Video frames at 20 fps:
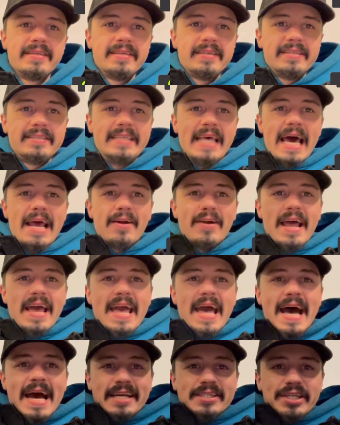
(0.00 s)
Saturday
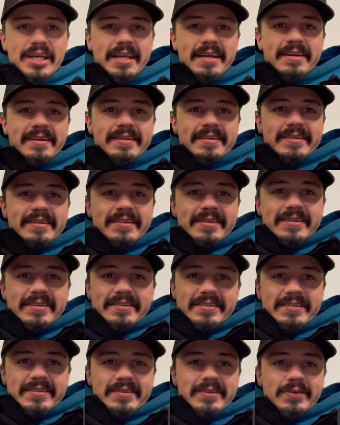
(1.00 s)
action.
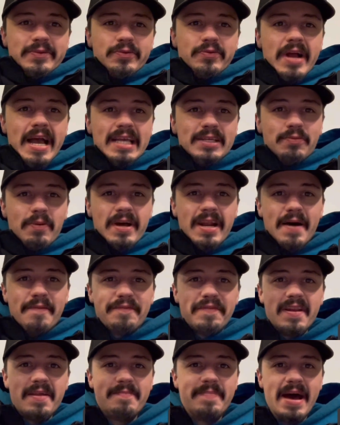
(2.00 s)
Raise one up
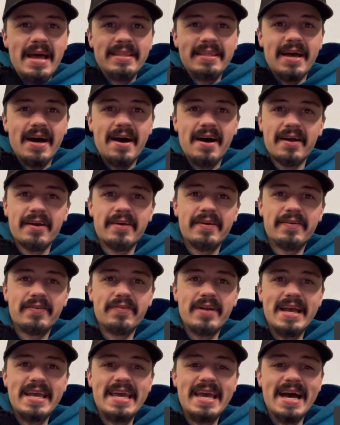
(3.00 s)
for the Ben Dog
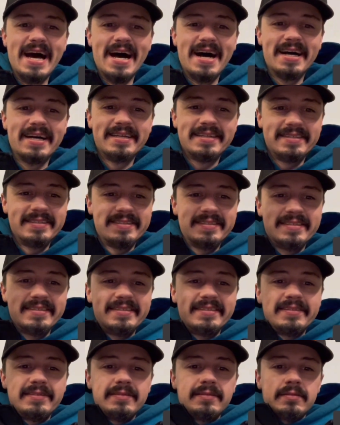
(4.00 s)
right here.
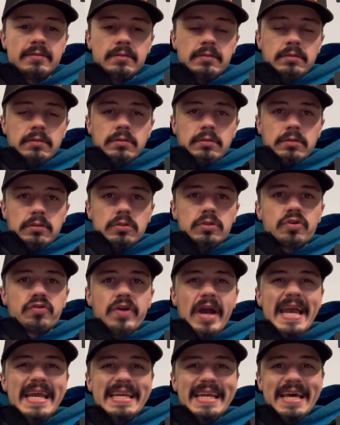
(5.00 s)

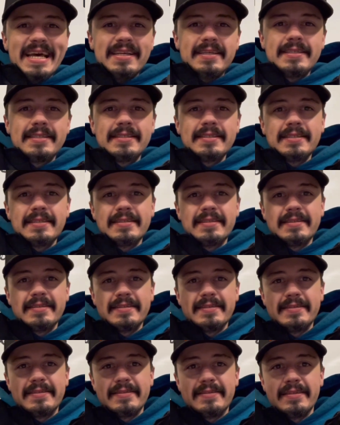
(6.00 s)
Greatness.
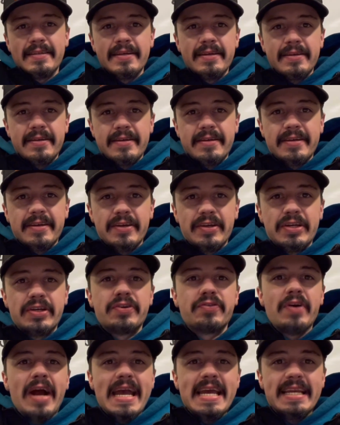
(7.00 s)

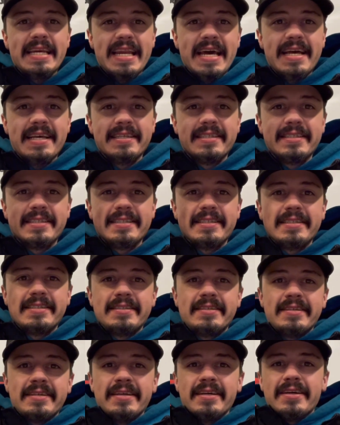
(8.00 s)
Greatness.
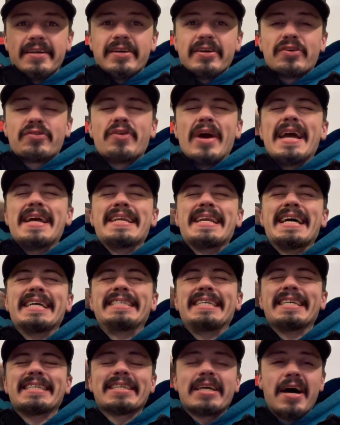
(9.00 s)

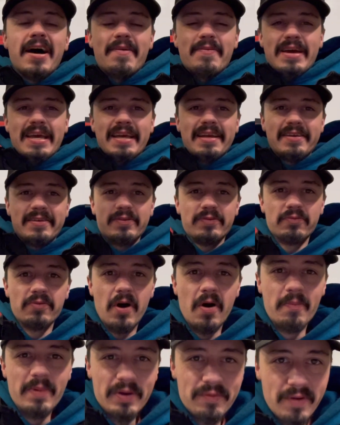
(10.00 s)
Greatness is coming.
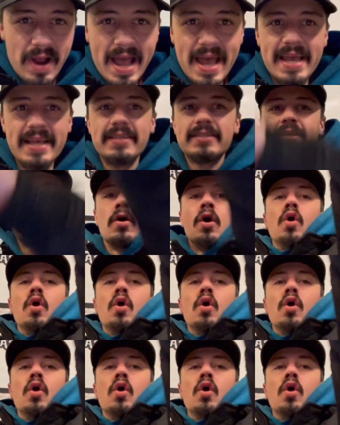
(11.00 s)
Roman Reigns.